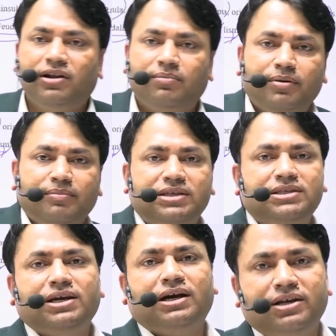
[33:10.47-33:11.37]
a basic
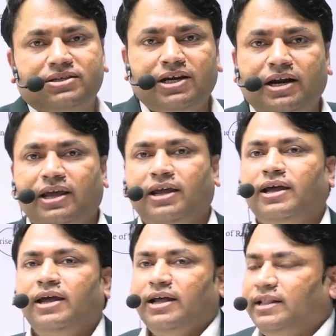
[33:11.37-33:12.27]
understanding
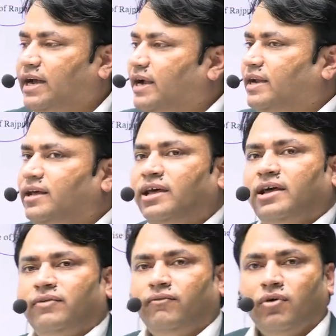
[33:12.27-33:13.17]
that
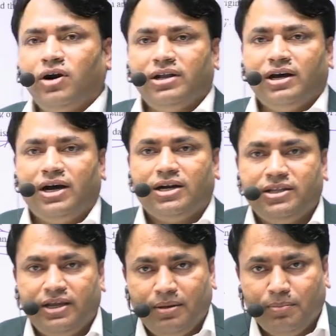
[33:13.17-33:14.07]
what are the
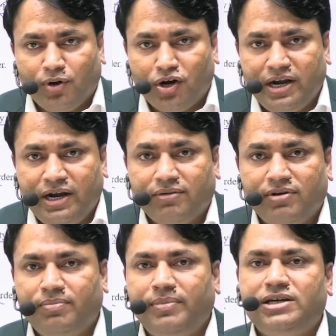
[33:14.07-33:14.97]
important
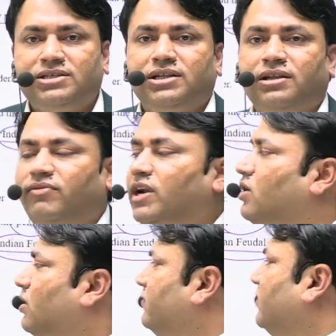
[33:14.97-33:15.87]
developments in the field of
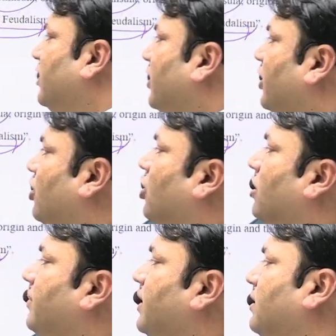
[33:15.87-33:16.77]
economy,
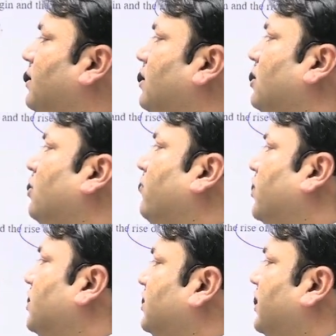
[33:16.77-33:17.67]
what are
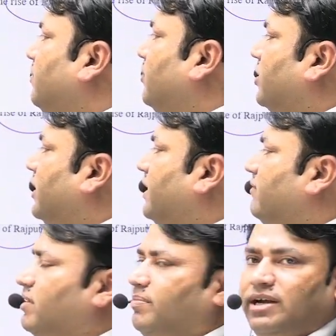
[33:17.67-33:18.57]
the important
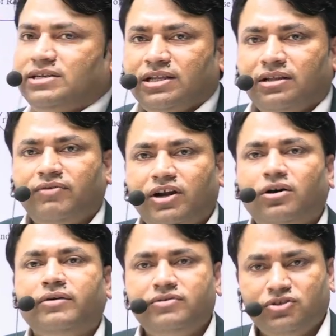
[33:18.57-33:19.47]
developments in the field of
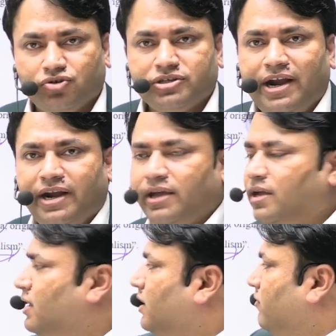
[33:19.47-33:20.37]
society,
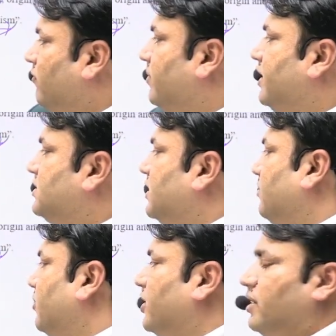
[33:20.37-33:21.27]
women is an
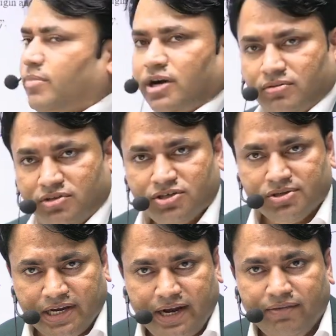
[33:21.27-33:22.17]
important part of the
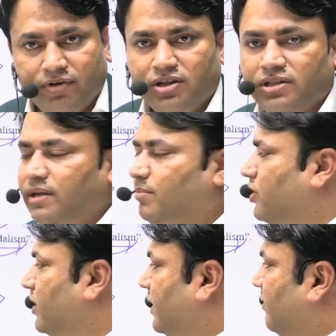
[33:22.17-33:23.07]
society, what are the important
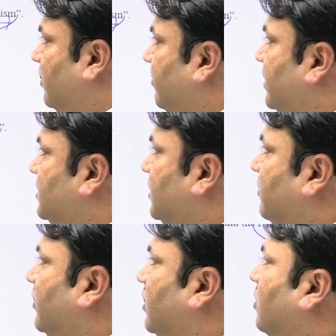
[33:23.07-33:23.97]
developments in the field
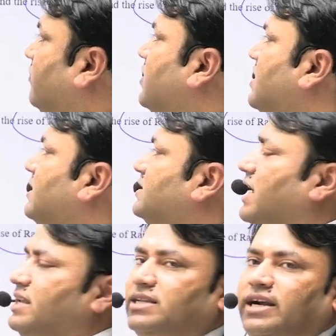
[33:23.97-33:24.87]
of science
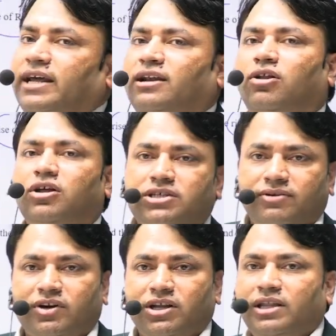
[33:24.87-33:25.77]
and technology, what are
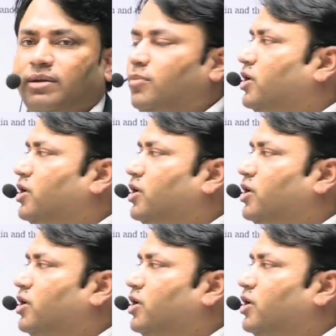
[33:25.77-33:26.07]
the important